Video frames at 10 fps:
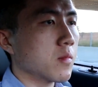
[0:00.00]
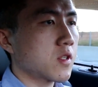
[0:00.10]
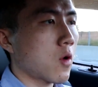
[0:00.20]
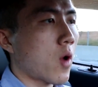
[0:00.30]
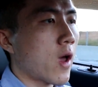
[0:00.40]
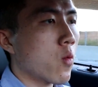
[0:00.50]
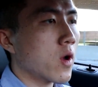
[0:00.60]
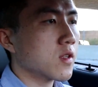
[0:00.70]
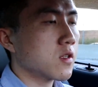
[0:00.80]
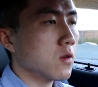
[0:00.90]
So I
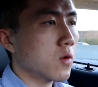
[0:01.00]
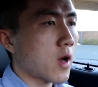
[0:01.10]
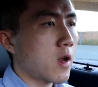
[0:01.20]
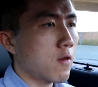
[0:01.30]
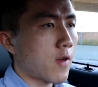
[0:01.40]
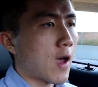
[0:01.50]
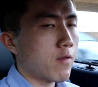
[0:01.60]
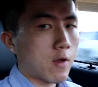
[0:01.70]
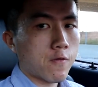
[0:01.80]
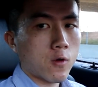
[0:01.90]
want to kind of
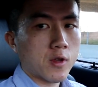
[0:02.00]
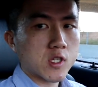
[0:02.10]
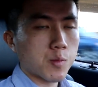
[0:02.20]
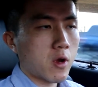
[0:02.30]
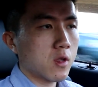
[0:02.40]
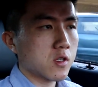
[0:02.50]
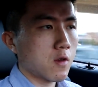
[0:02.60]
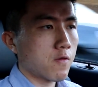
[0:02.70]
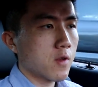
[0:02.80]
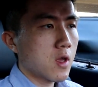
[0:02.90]
have that full experience
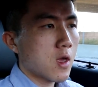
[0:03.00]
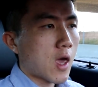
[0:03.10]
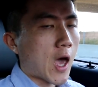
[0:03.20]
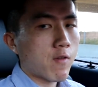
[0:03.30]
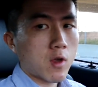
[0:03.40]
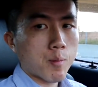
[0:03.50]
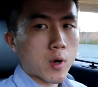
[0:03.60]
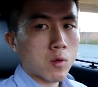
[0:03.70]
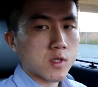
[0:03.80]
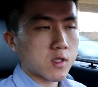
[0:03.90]
of having a
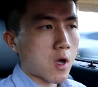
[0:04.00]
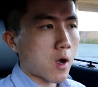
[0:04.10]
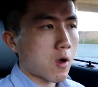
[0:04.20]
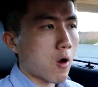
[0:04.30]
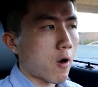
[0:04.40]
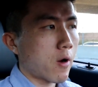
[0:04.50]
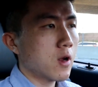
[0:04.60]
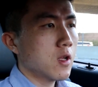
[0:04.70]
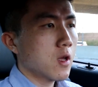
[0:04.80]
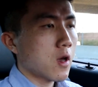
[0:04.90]
bone stock car,
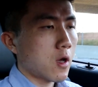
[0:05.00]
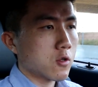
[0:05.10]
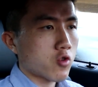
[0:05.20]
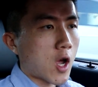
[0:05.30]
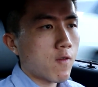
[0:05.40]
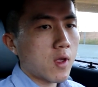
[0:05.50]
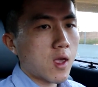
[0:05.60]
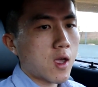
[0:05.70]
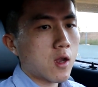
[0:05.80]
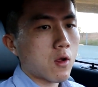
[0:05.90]

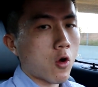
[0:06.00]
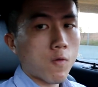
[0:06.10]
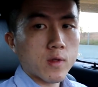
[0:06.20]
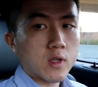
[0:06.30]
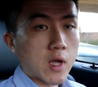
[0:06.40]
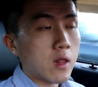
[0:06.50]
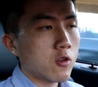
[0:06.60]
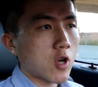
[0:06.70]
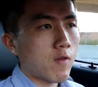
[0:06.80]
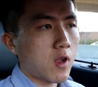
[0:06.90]
driving it, hopefully
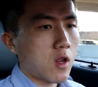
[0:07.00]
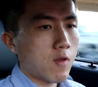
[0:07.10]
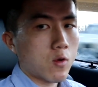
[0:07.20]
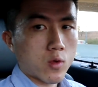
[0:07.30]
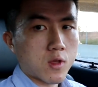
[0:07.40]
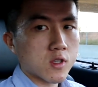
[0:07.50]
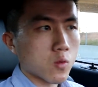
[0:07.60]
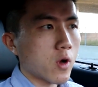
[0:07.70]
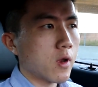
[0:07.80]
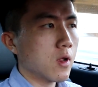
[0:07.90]
daily driving it even with
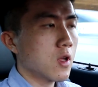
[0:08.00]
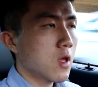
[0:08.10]
this one,